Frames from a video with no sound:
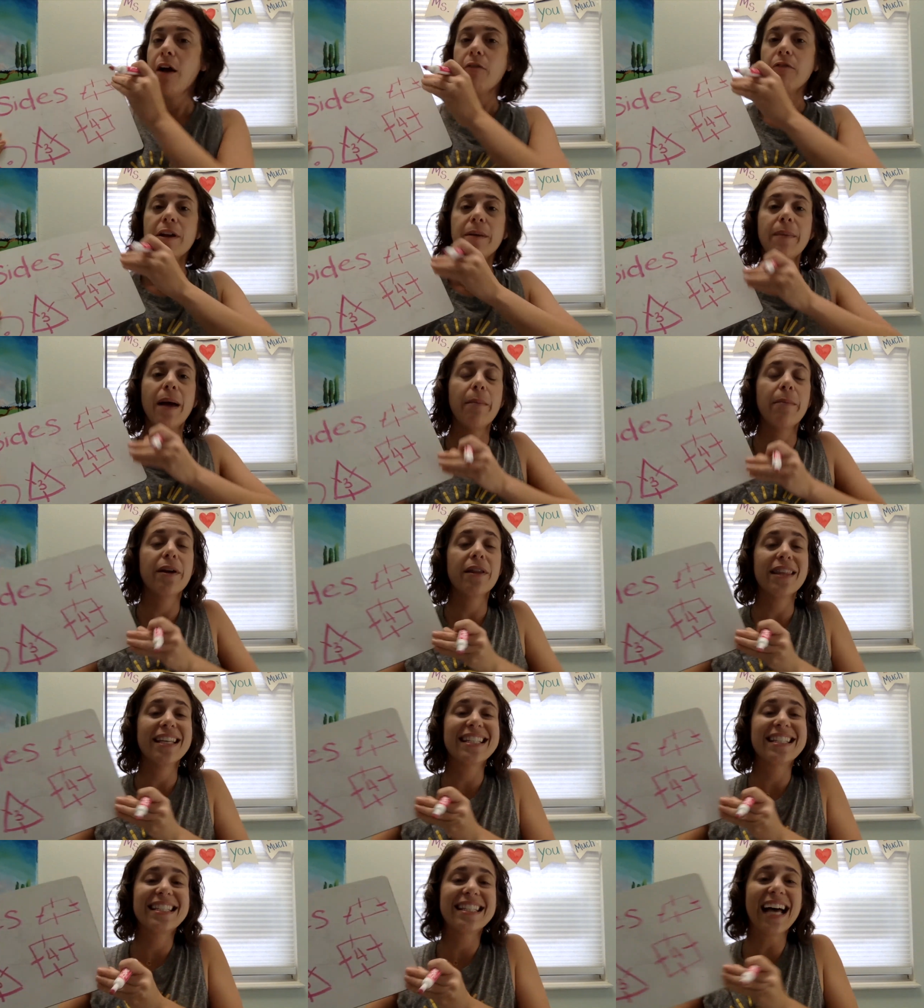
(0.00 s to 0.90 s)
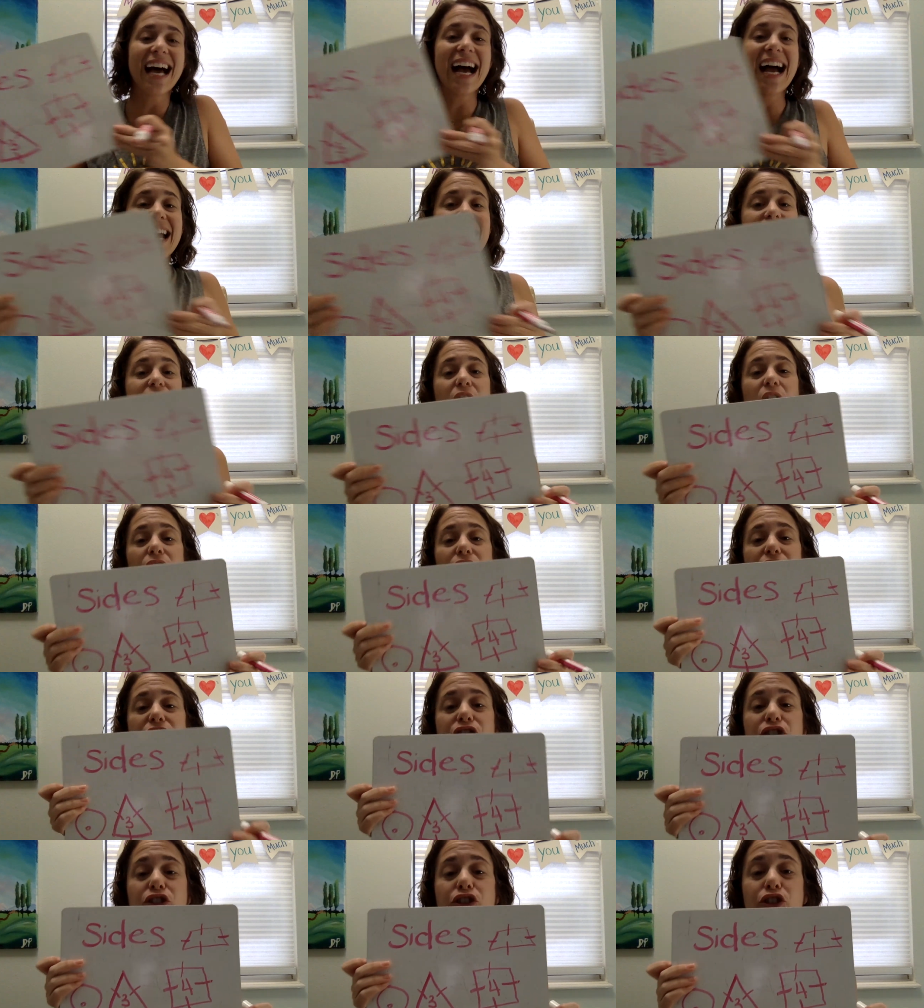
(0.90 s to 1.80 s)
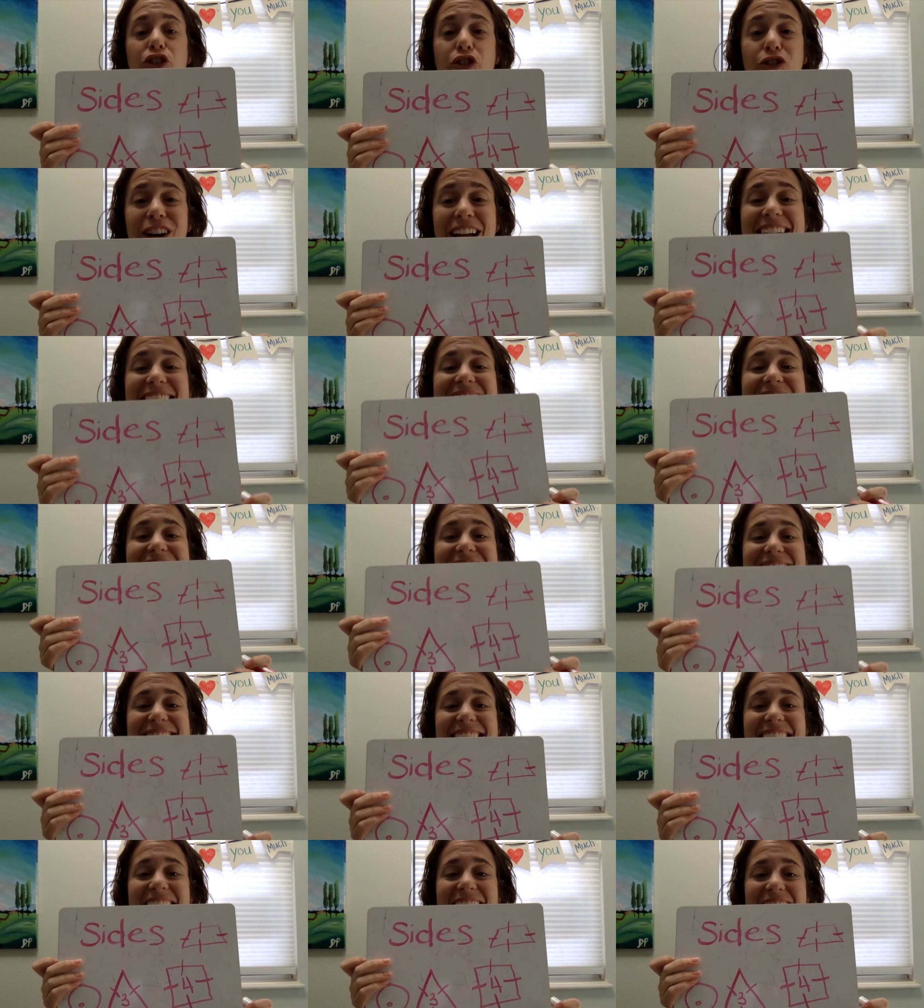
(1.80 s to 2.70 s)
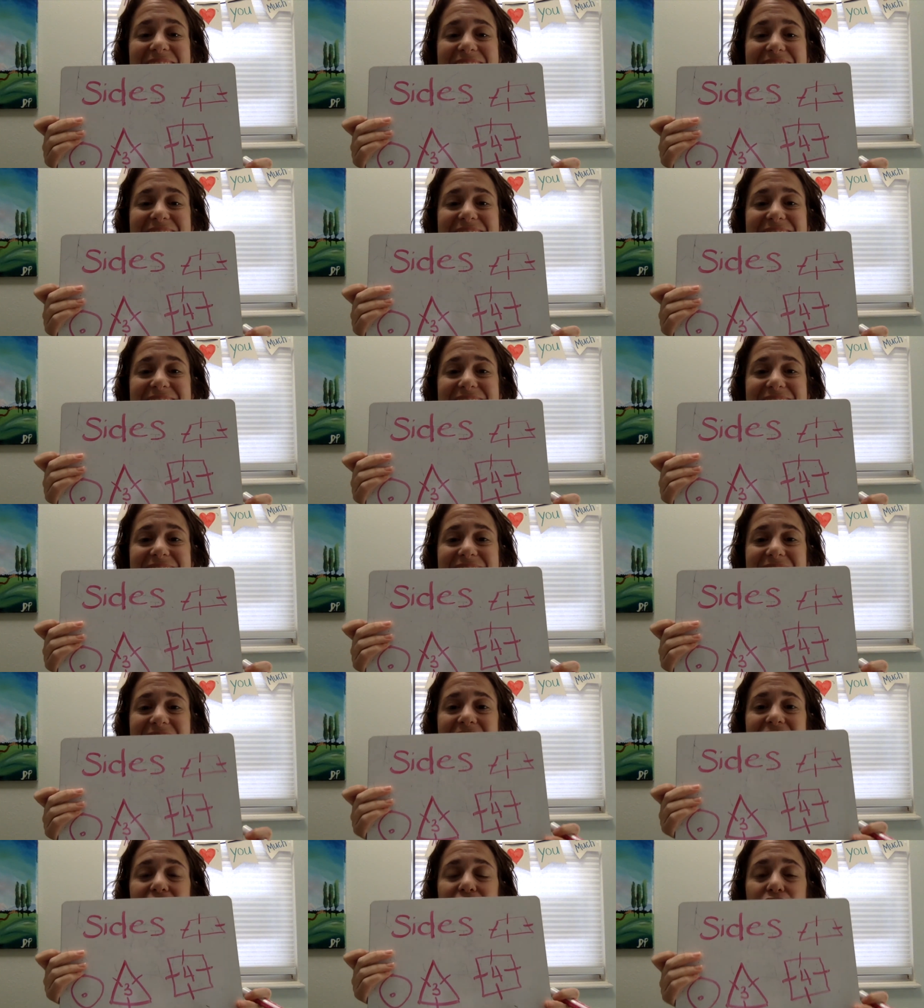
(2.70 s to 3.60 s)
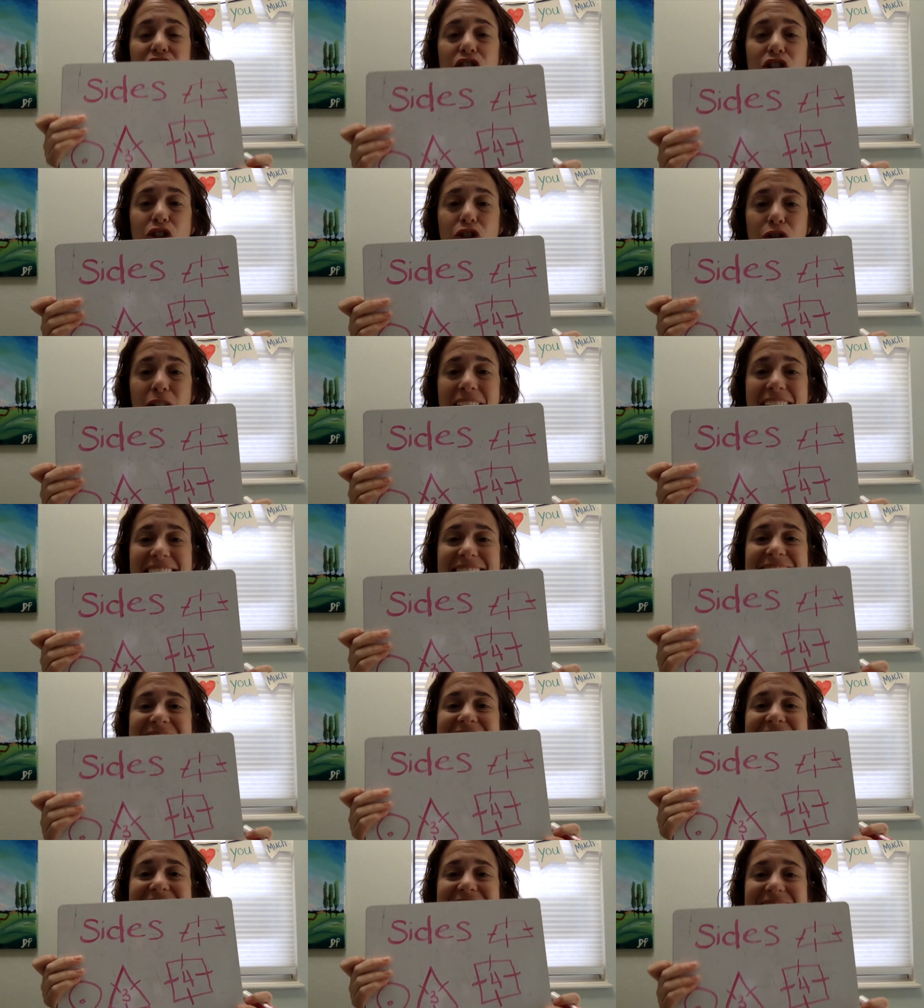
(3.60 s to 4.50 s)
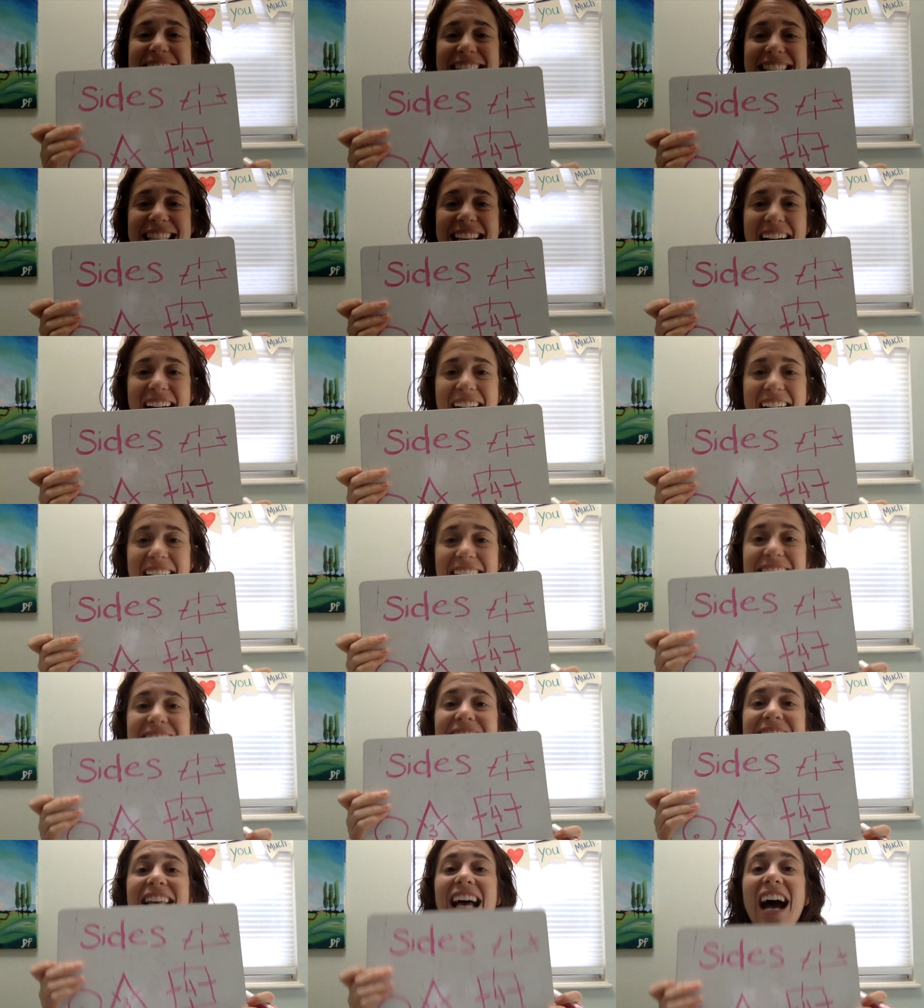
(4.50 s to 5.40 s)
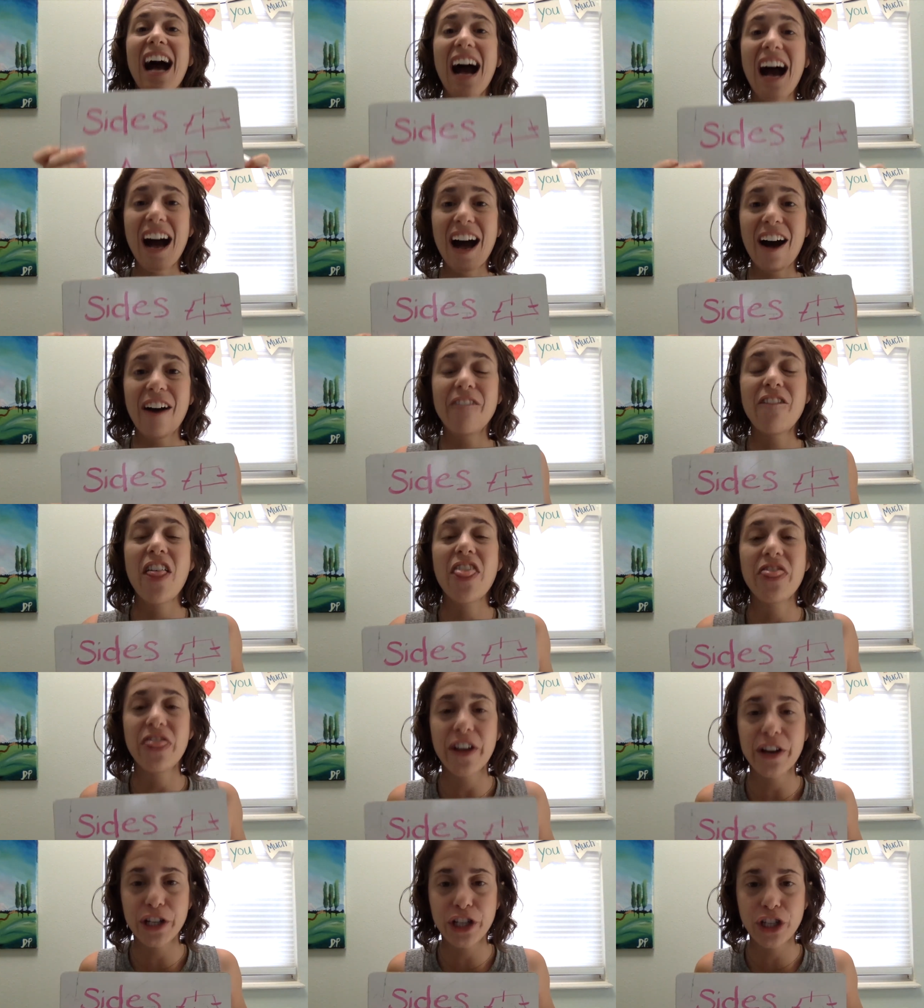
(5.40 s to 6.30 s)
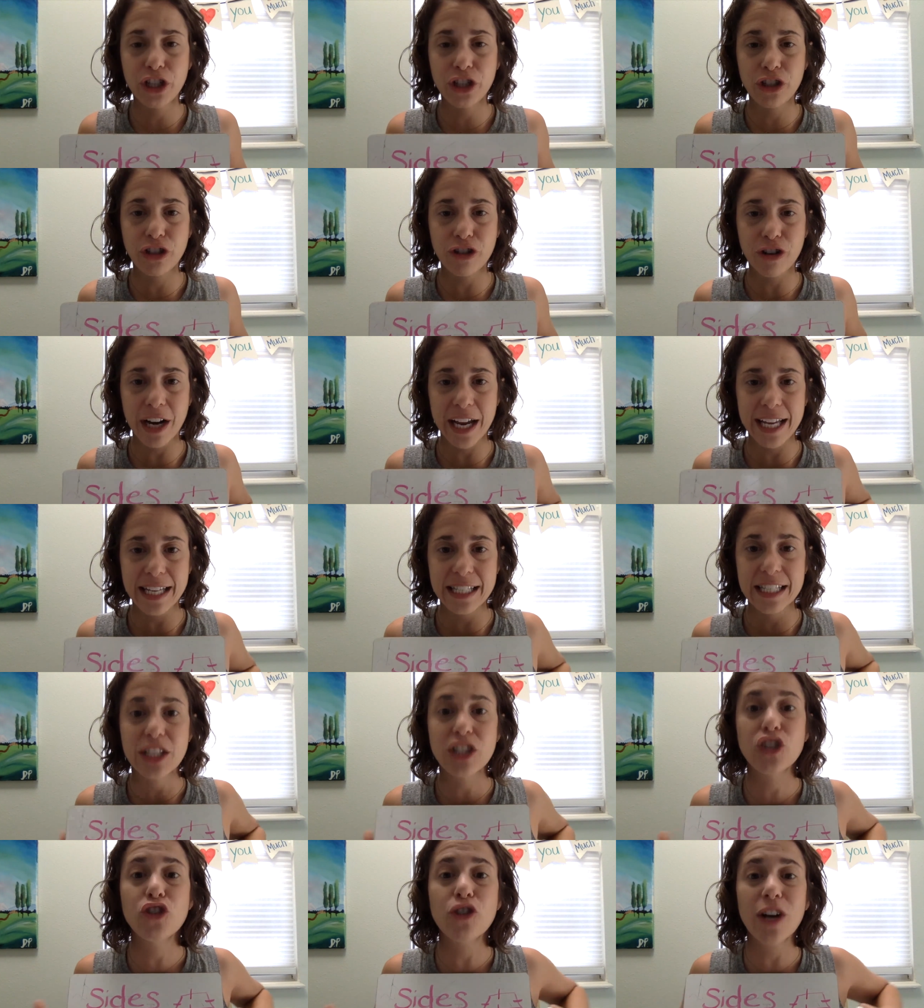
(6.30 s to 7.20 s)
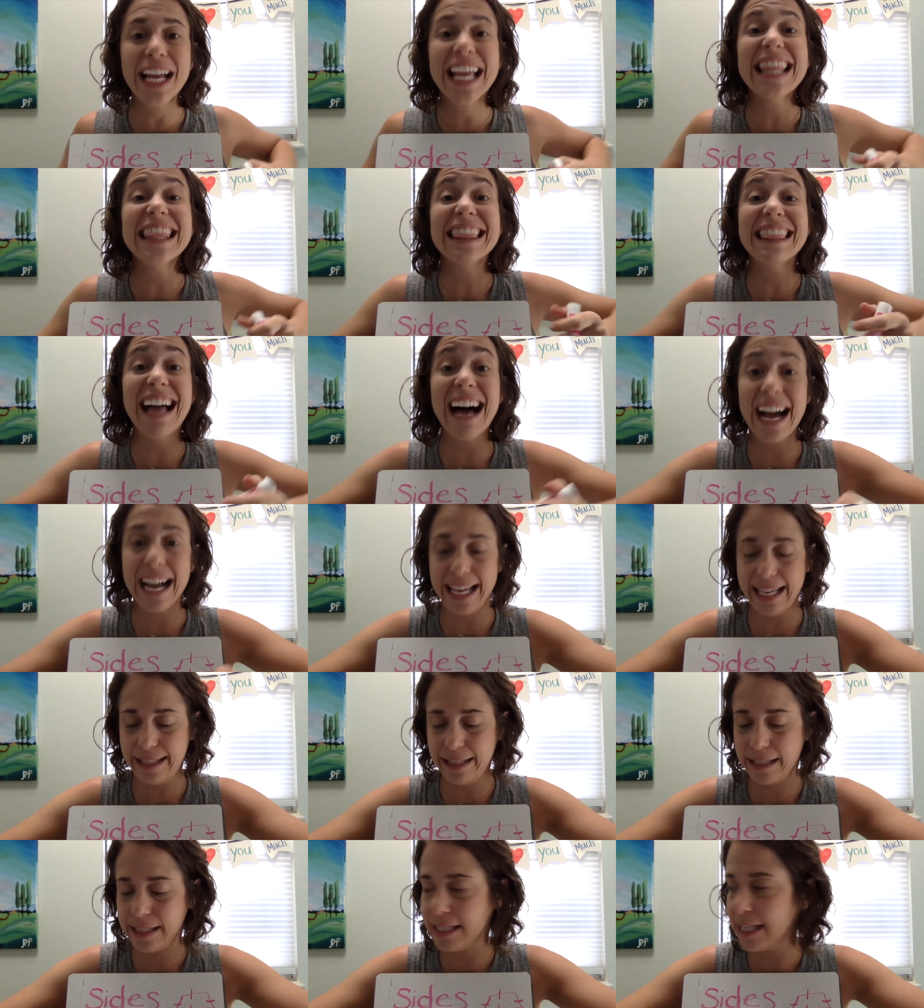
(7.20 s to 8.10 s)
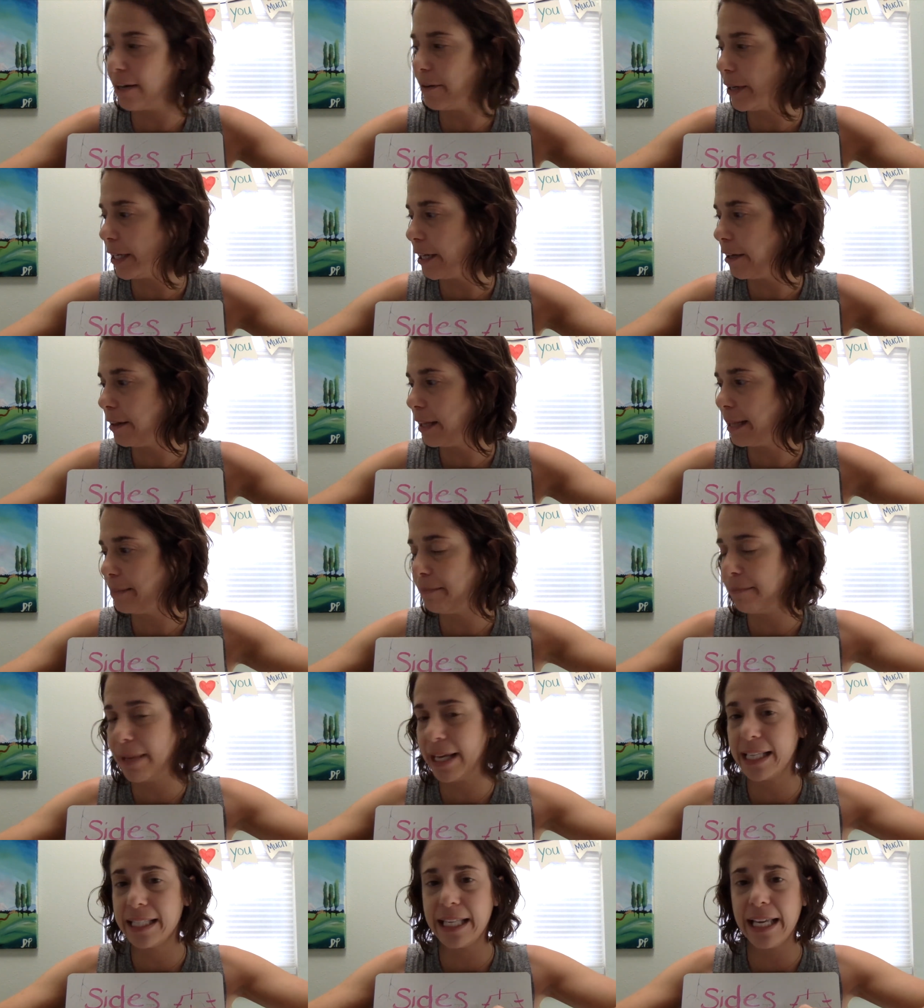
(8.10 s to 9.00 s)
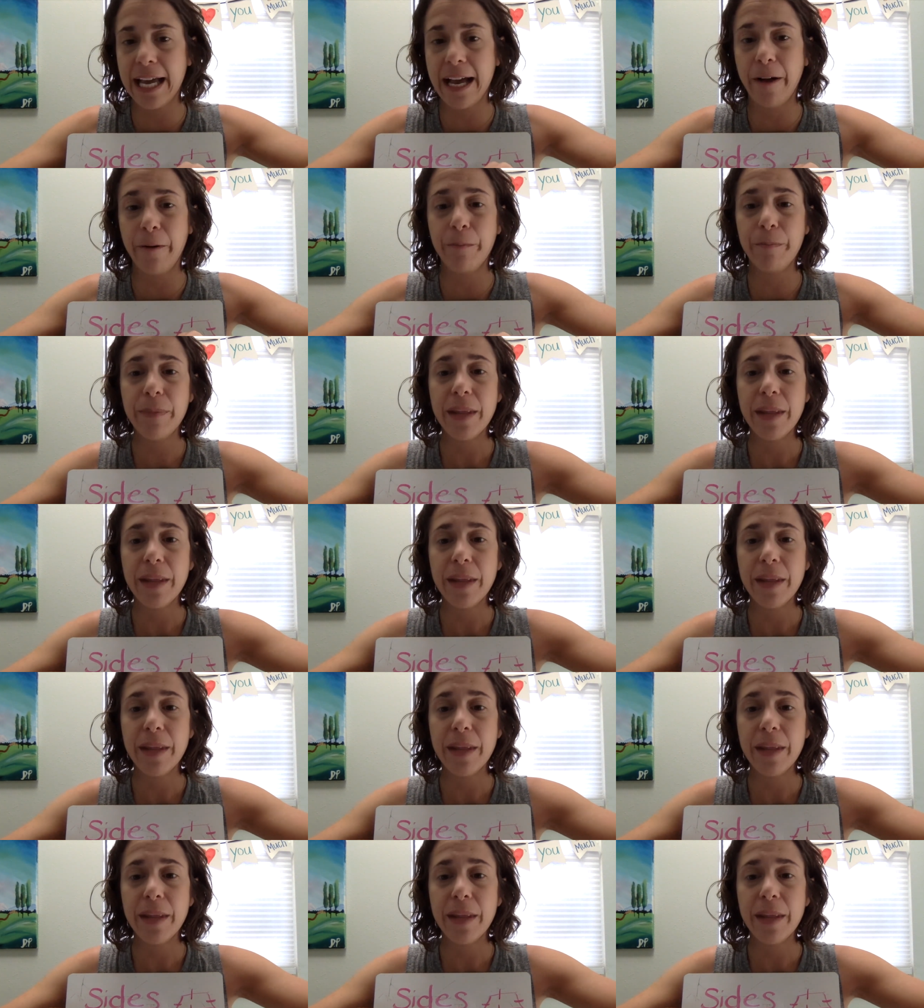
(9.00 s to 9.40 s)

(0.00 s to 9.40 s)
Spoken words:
Remember, the sides are the straight sides. Straight sides of the straight lines. There we go. That makes it help.